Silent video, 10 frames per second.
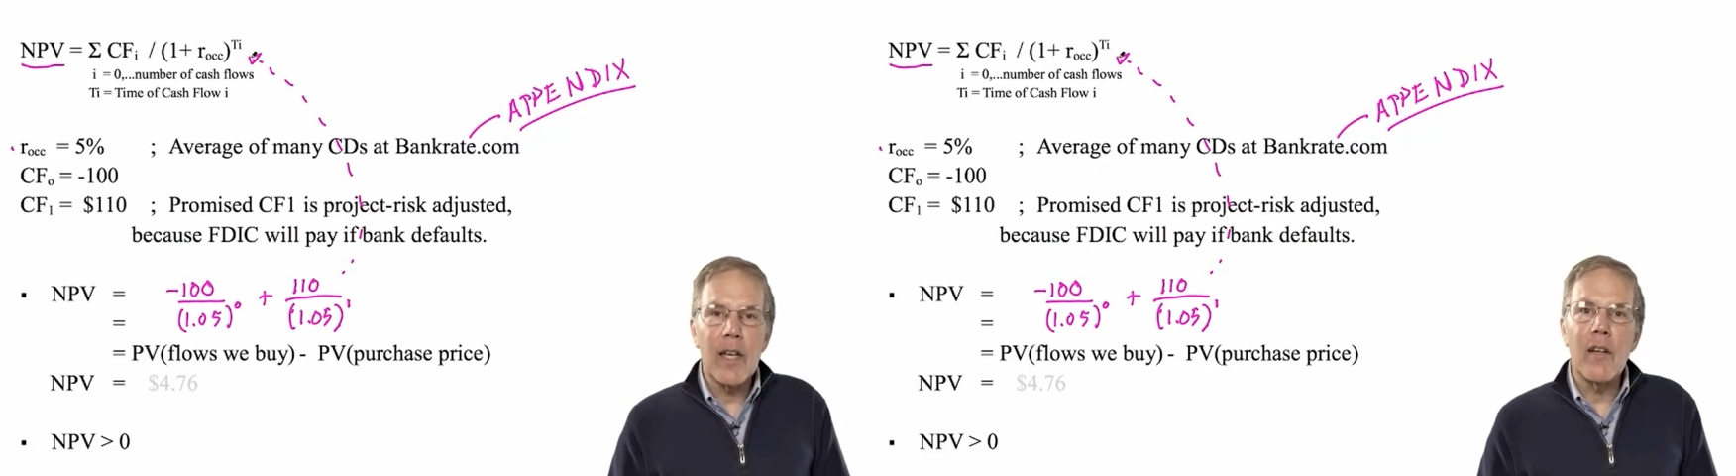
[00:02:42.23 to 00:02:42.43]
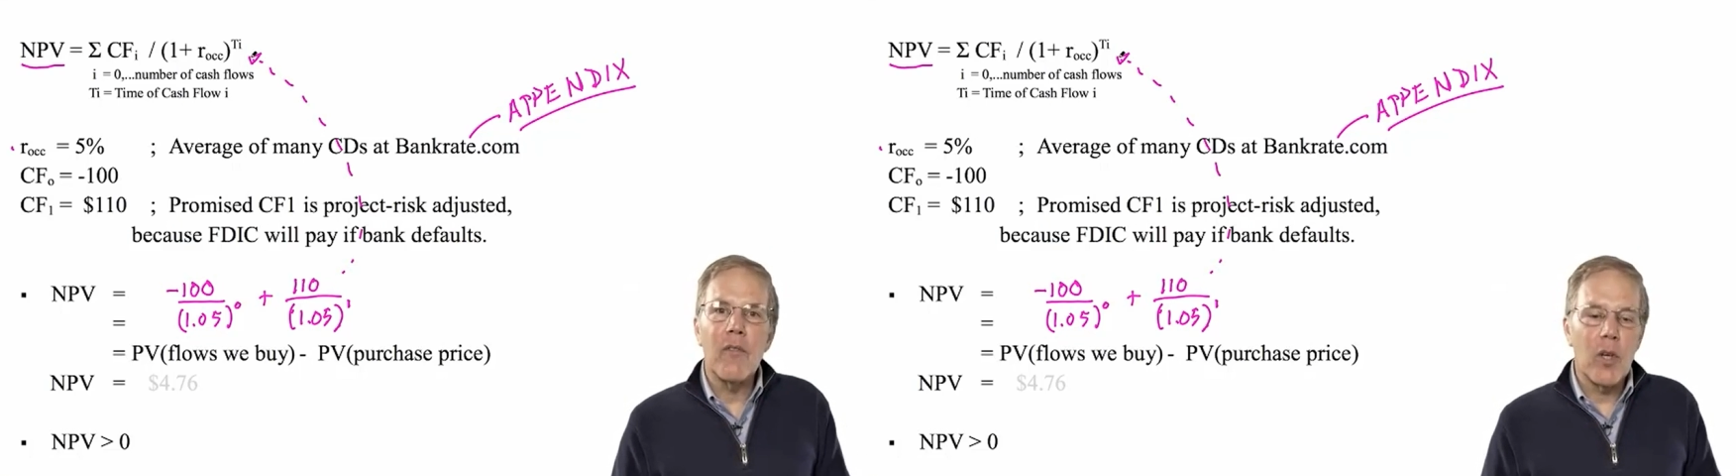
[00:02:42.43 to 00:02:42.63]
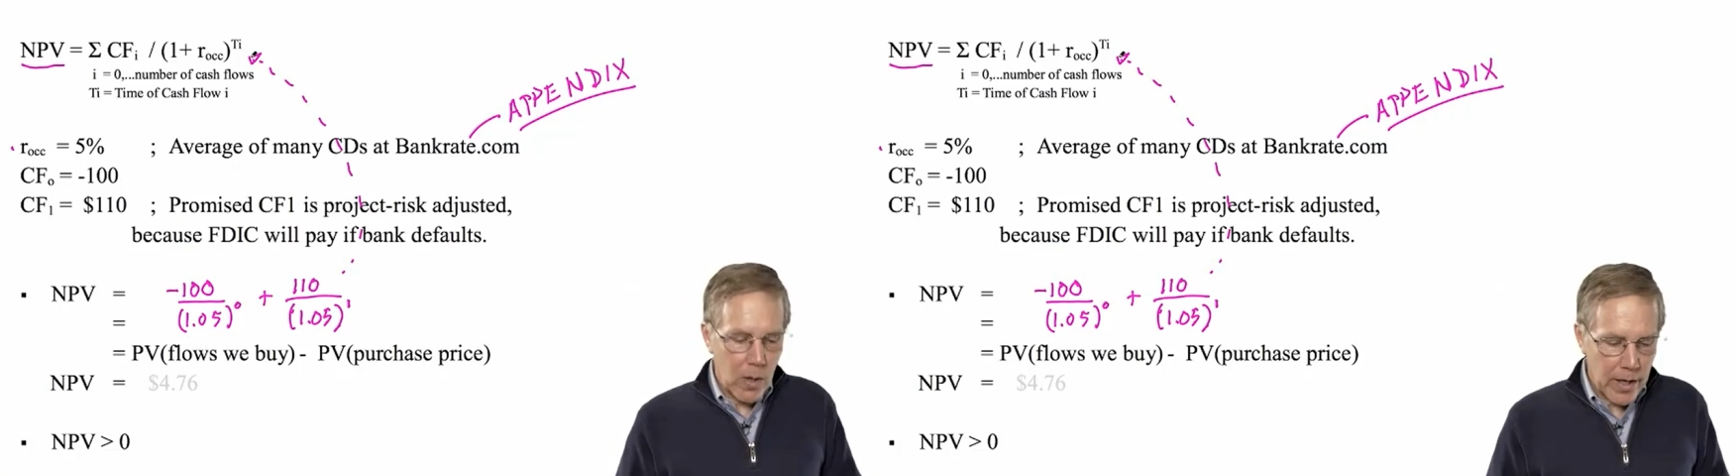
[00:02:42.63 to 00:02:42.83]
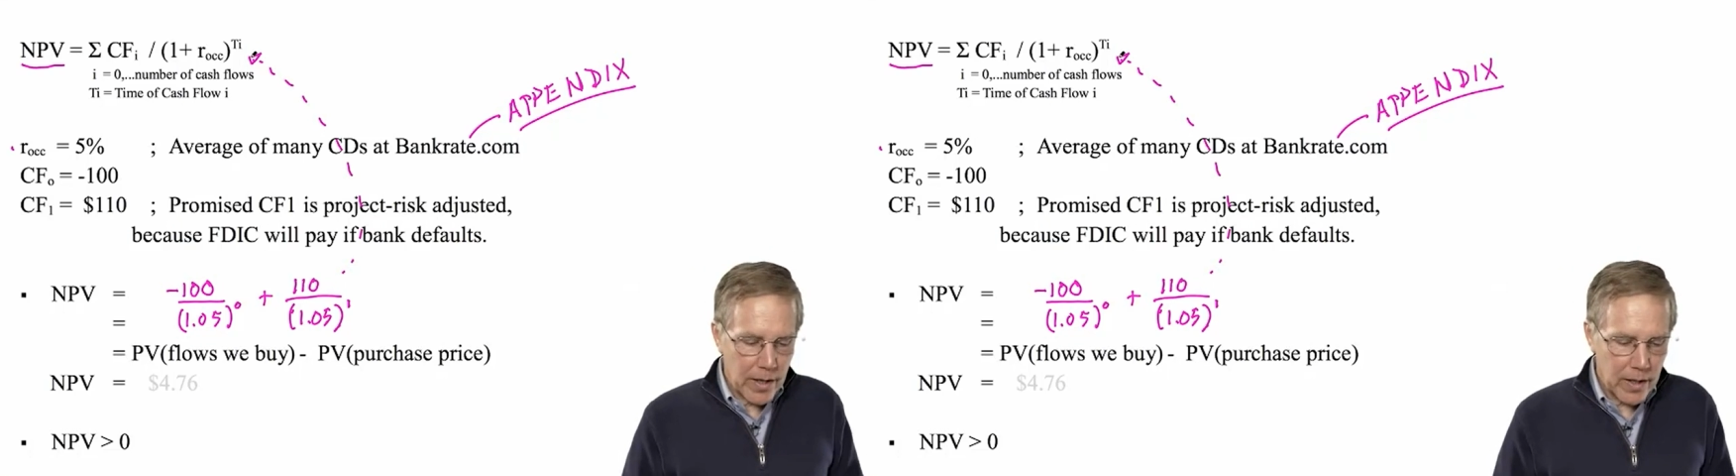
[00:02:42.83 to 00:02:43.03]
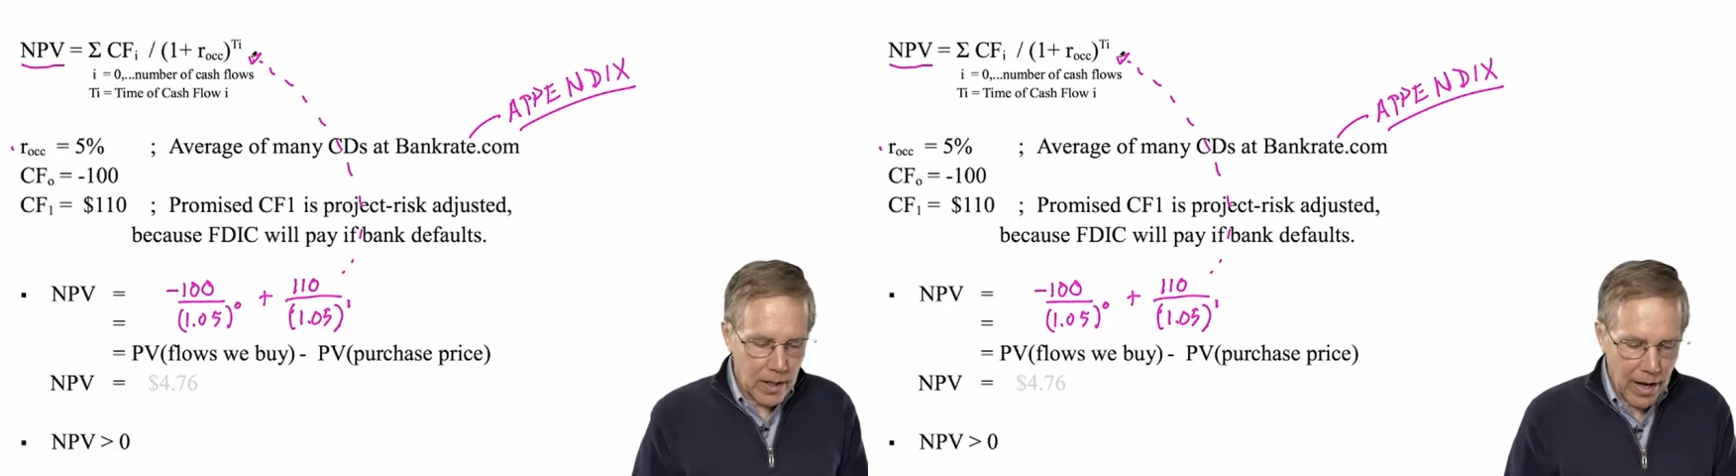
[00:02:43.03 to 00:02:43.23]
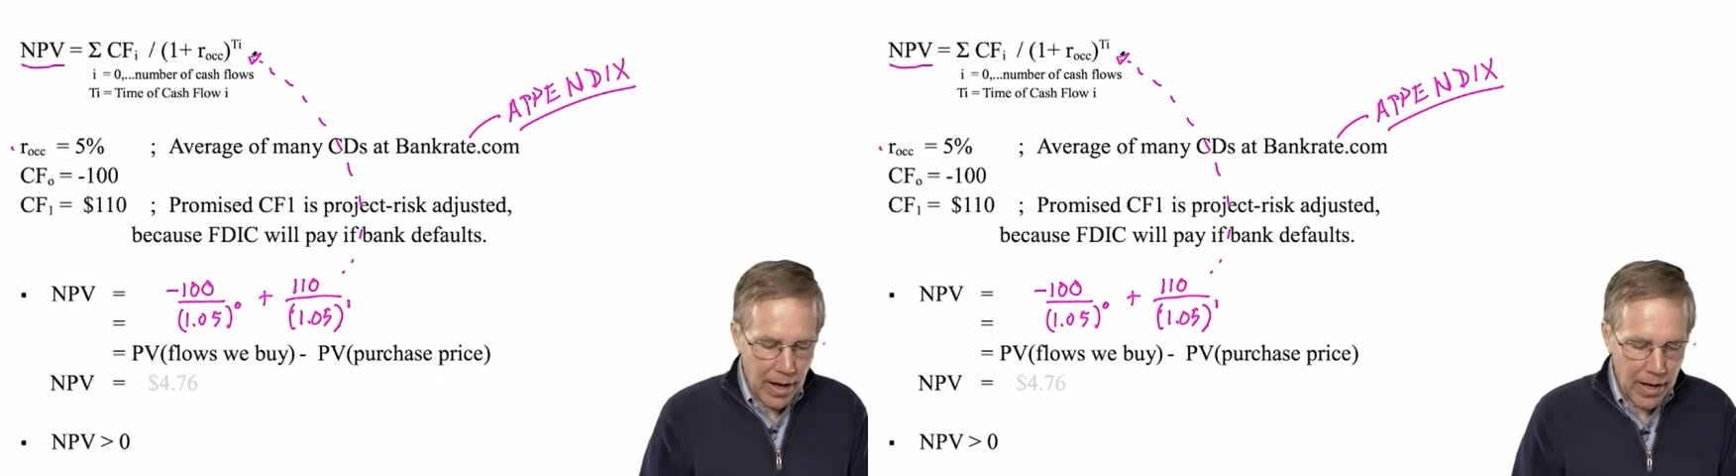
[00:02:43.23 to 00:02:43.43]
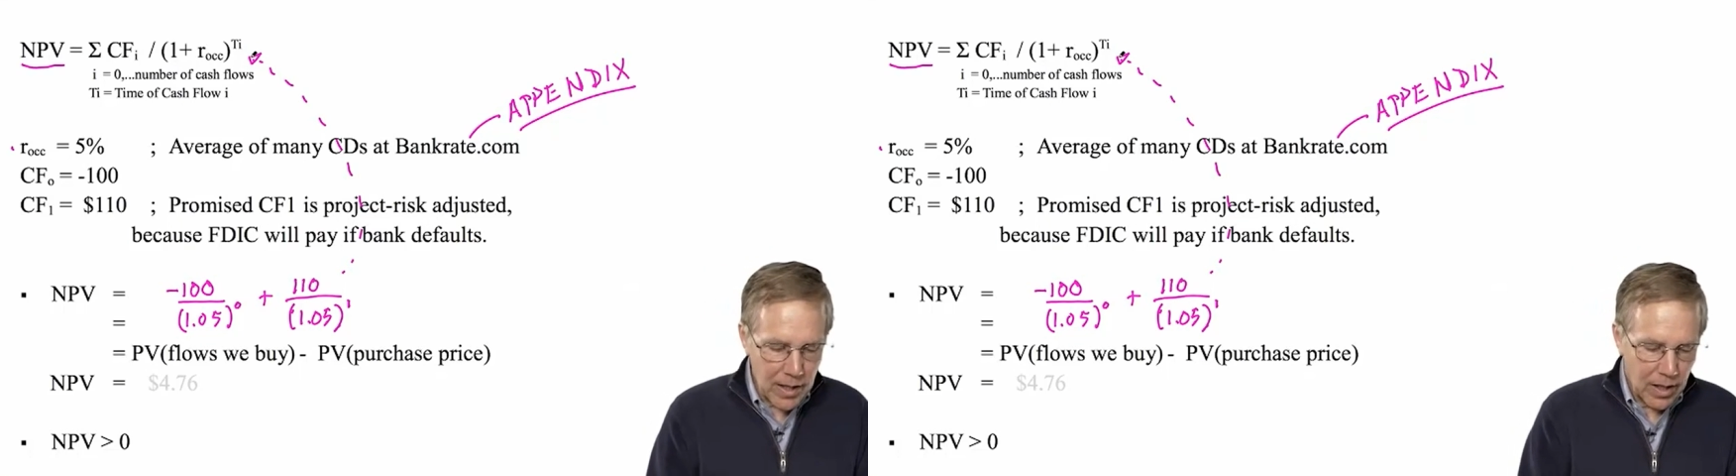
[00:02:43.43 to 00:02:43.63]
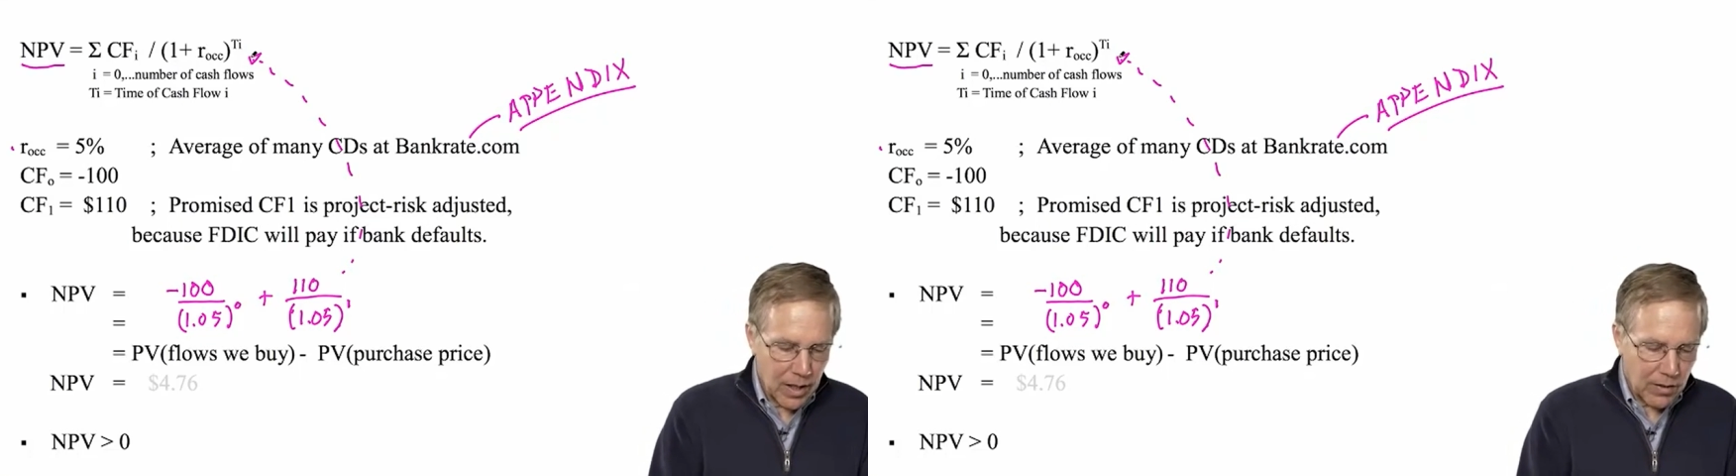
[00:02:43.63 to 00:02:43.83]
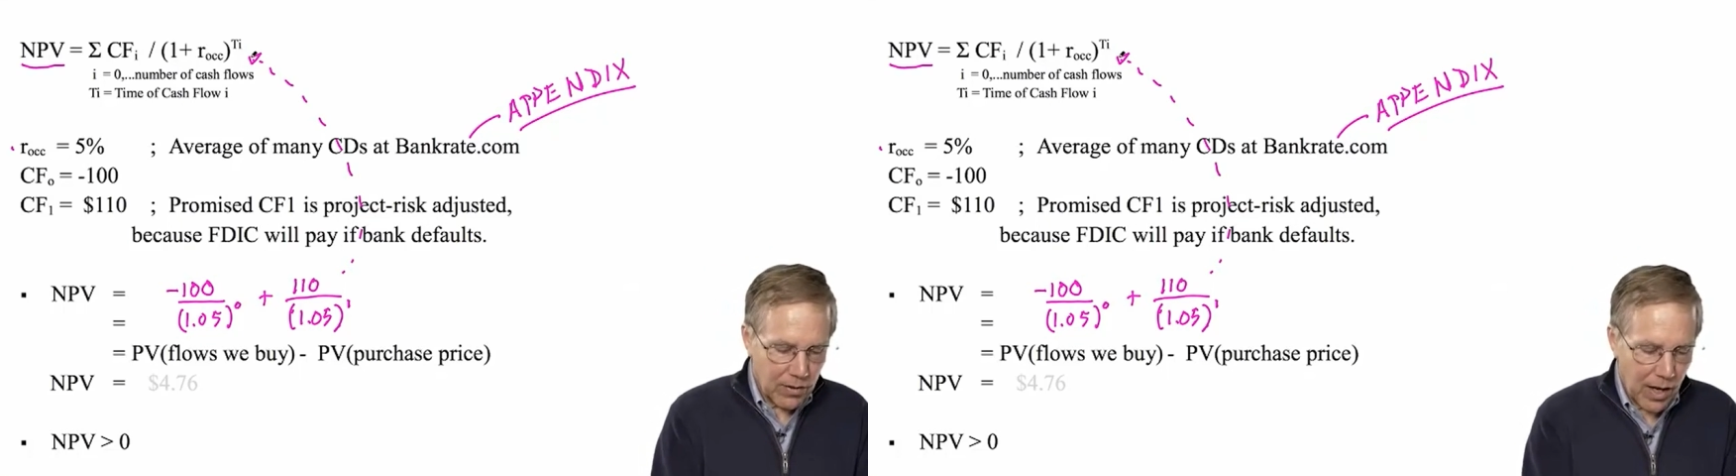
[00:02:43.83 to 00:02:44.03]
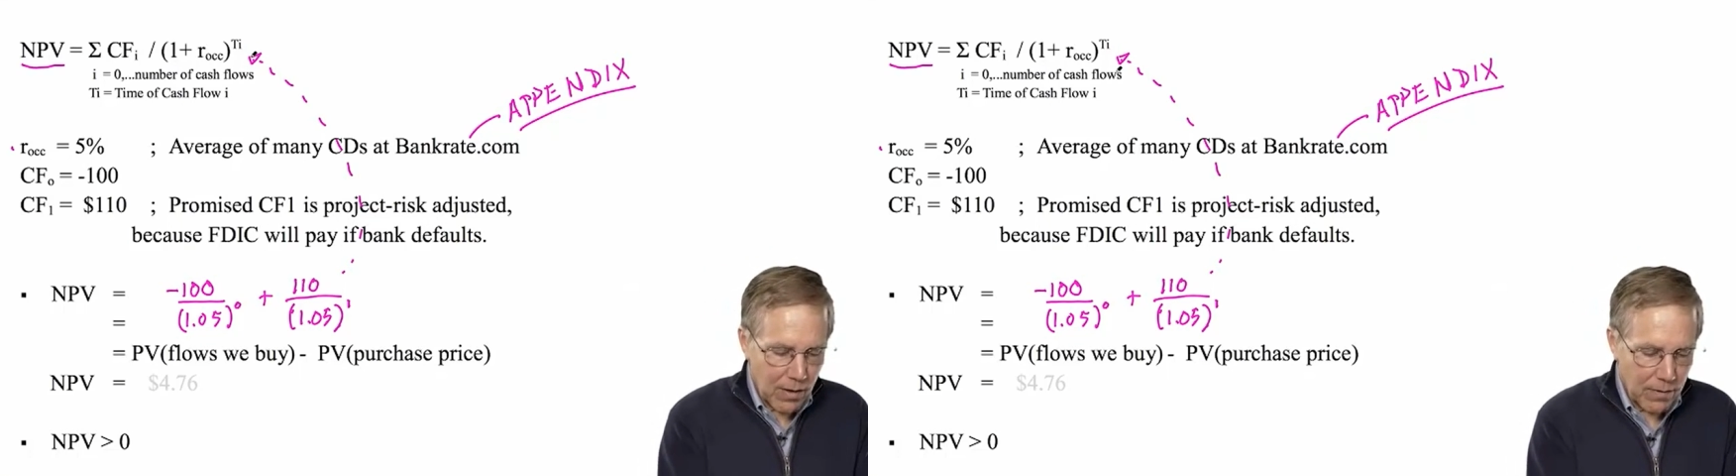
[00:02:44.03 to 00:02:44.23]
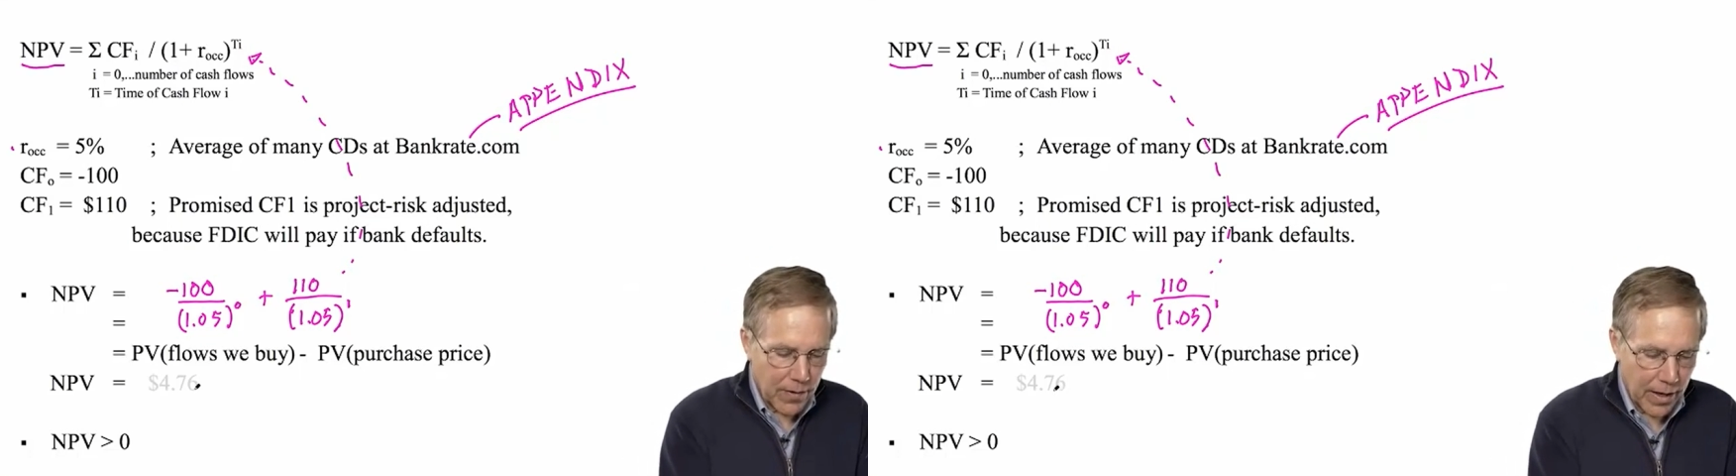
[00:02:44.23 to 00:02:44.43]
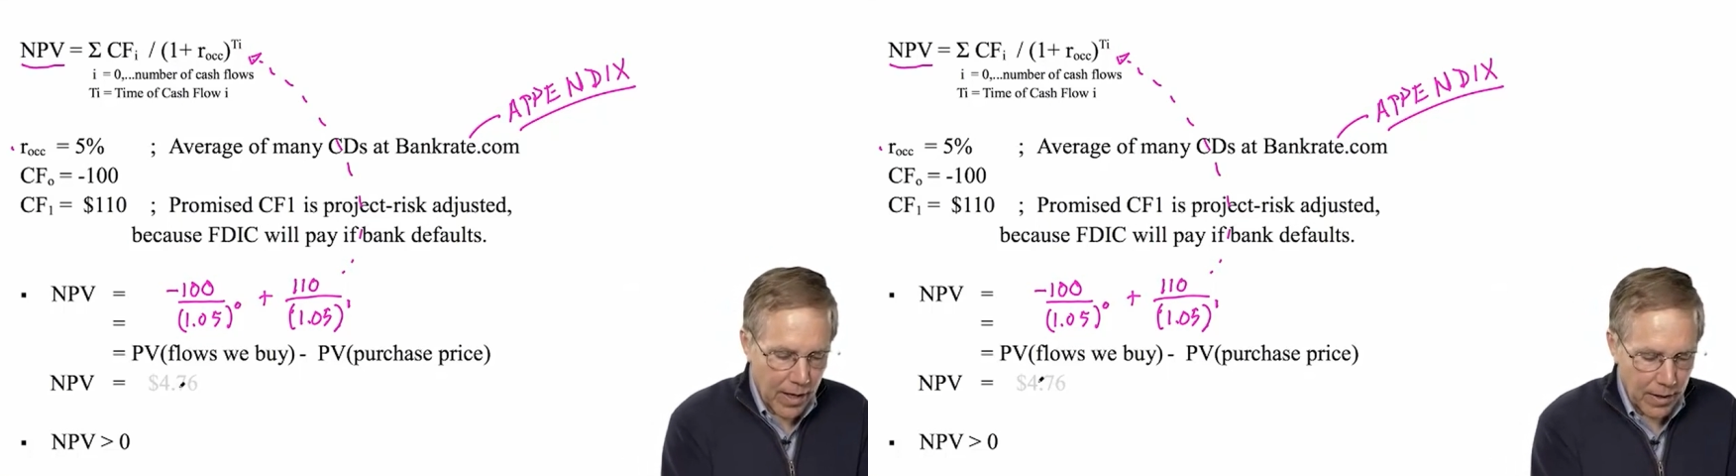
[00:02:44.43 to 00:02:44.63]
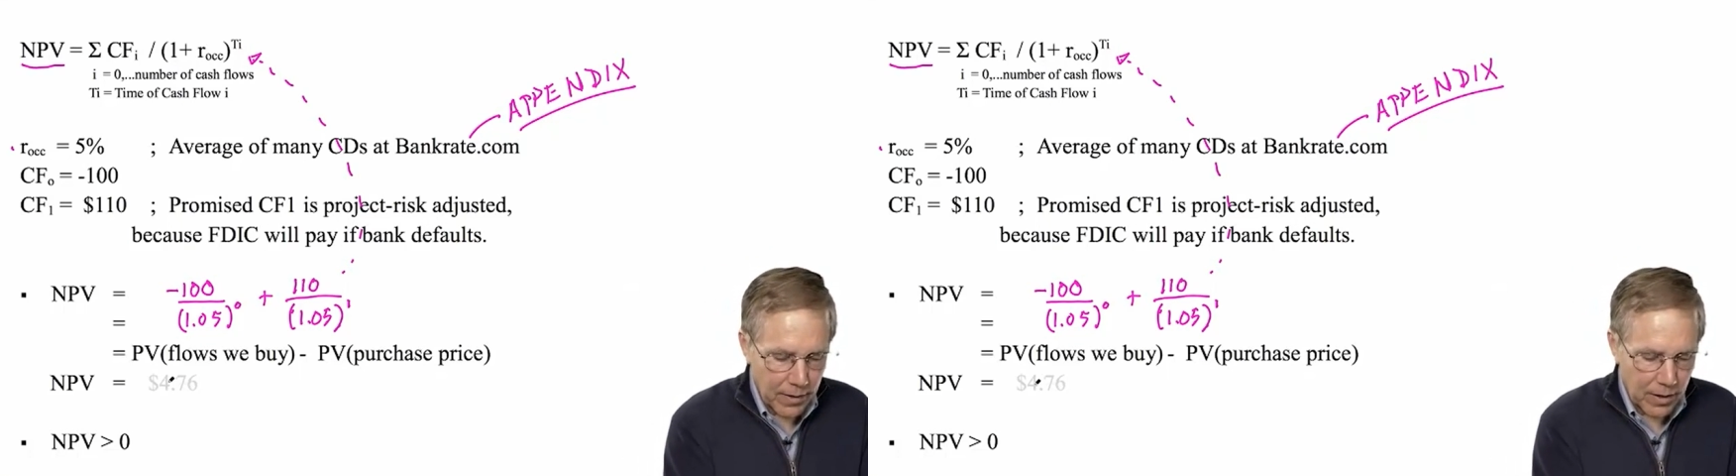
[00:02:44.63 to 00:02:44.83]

And if you go ahead and solve that,